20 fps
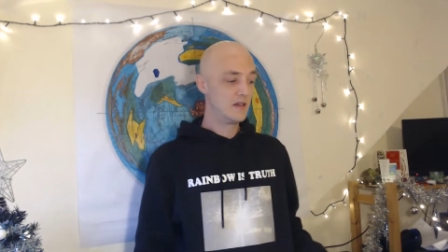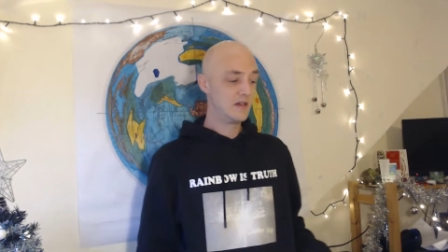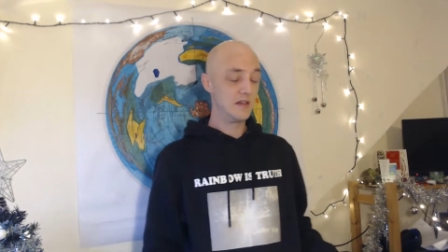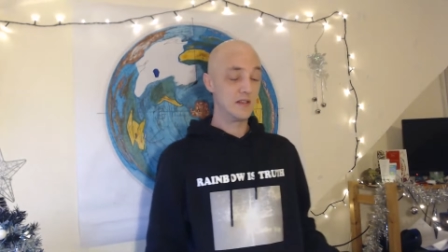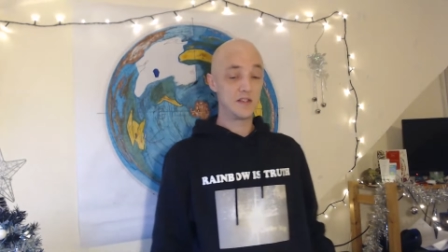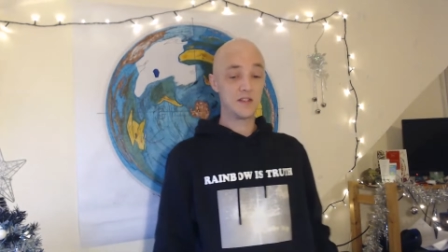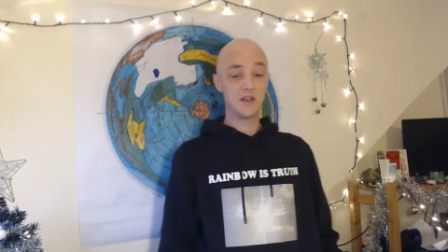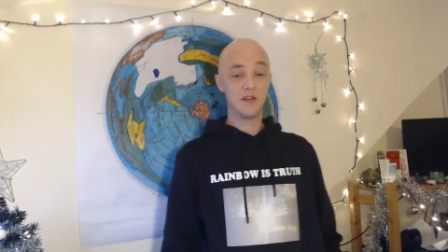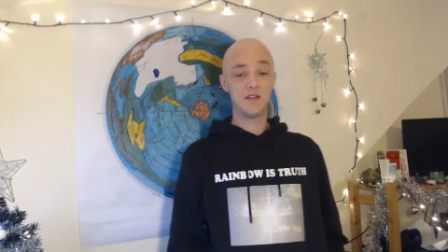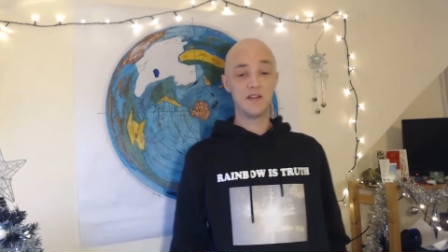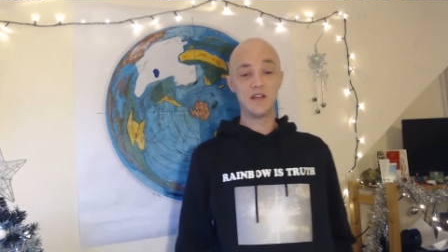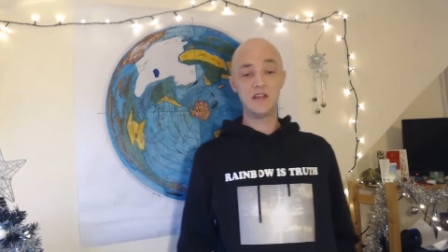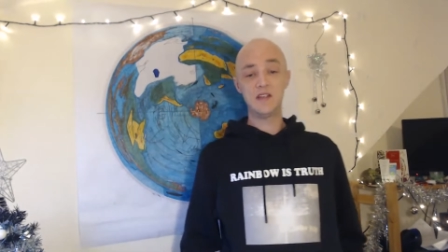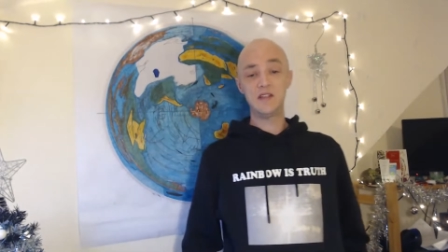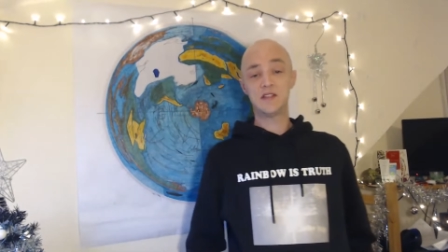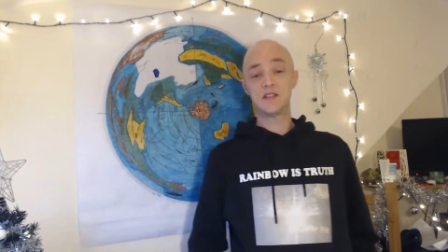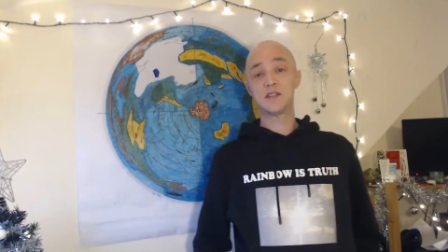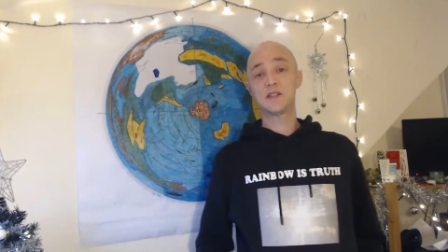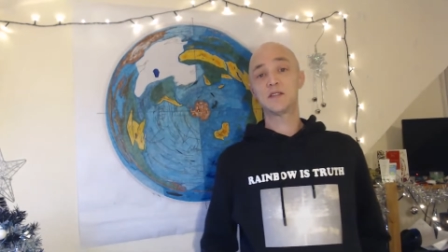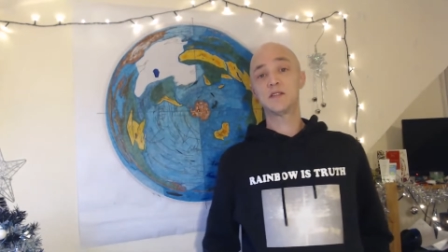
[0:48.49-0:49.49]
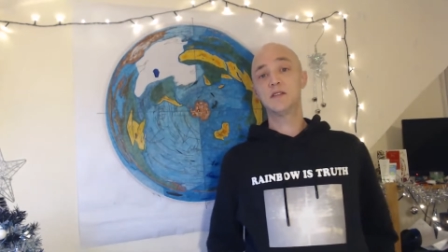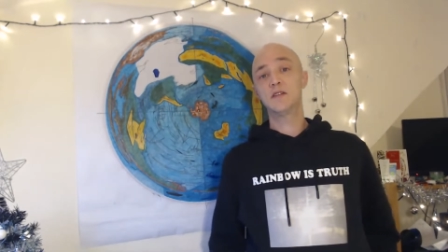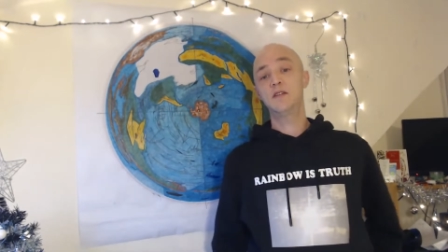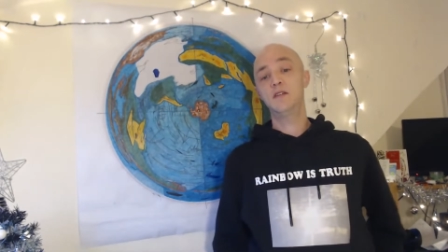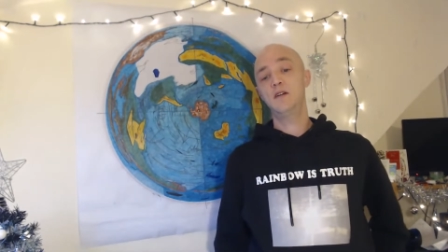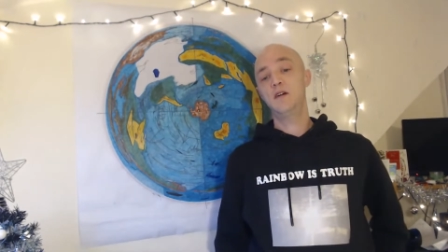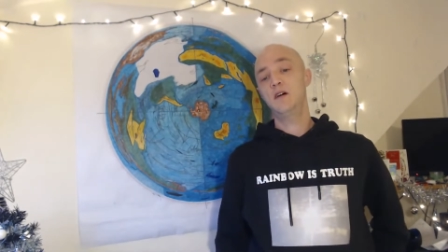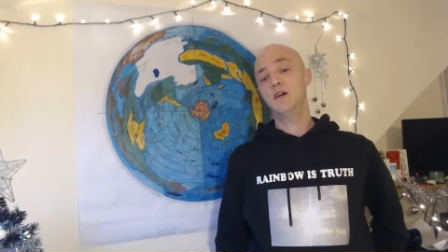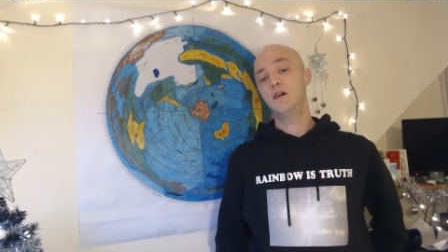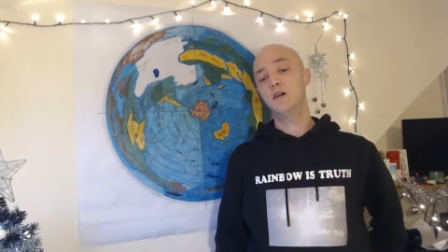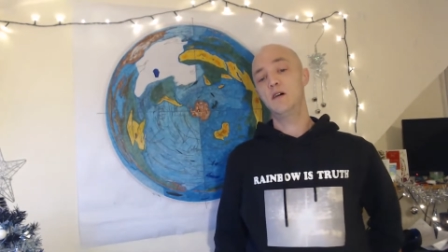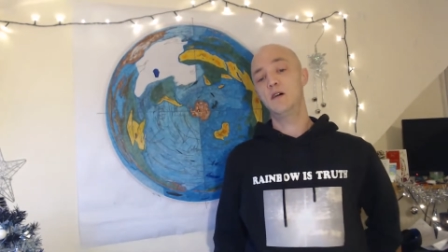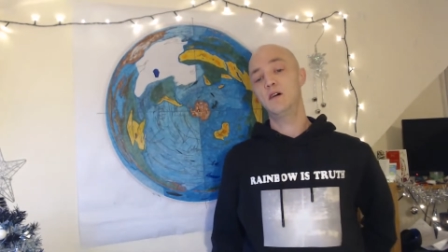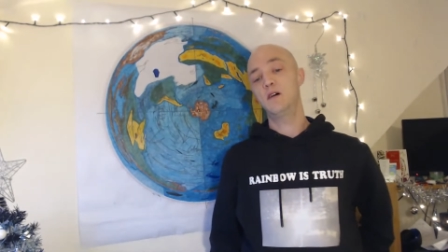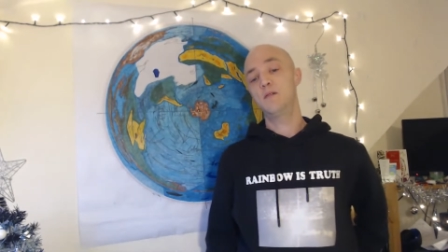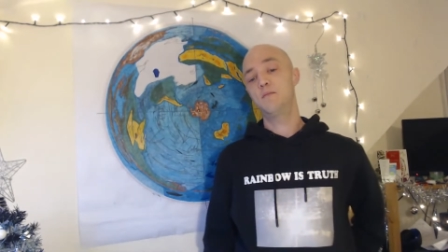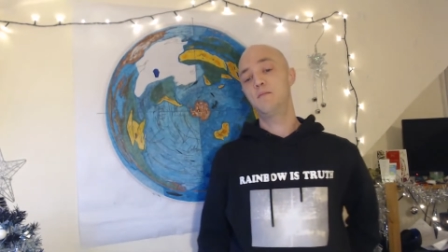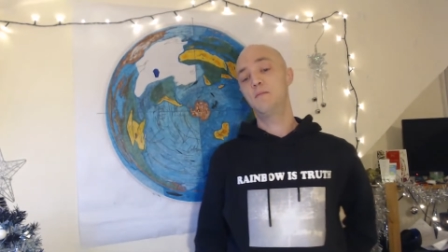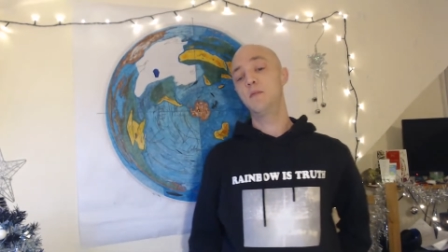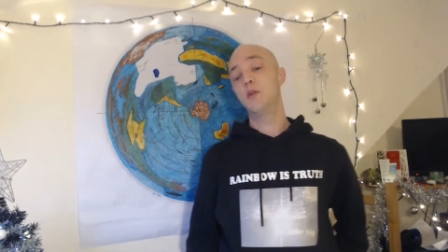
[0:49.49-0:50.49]
And so these
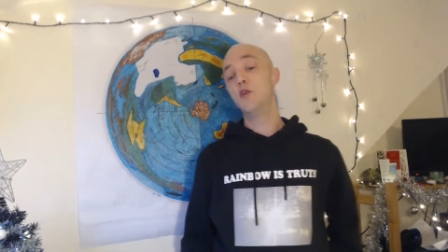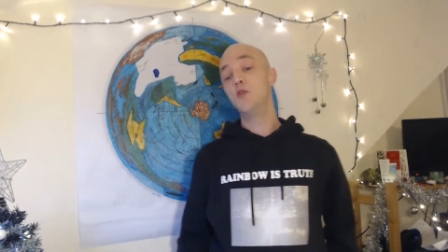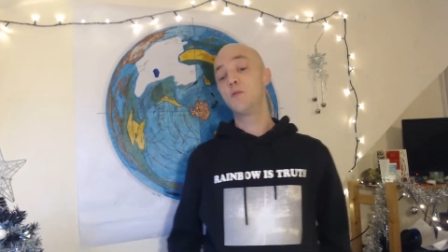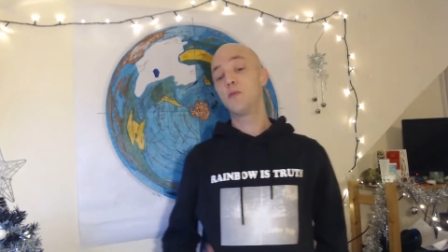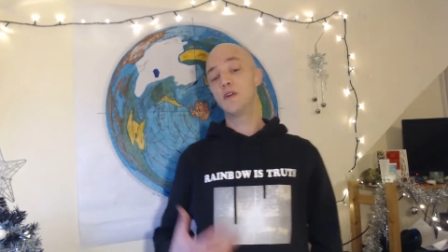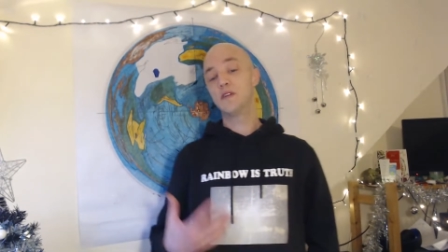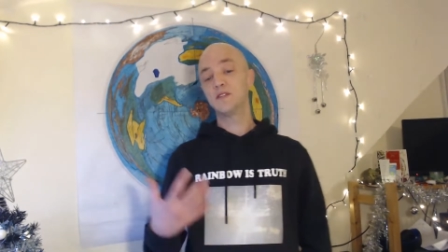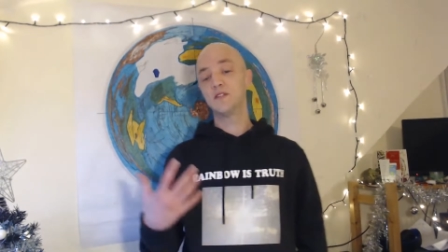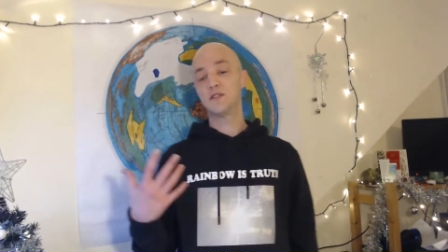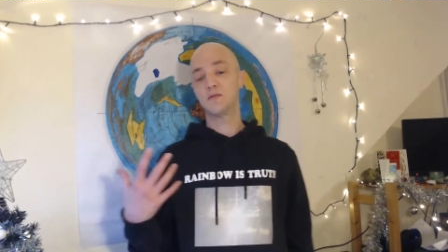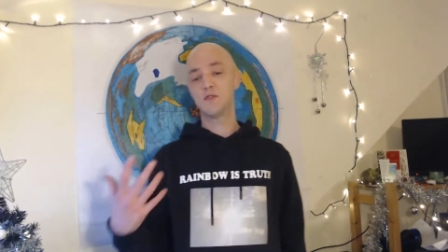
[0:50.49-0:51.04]
blueprints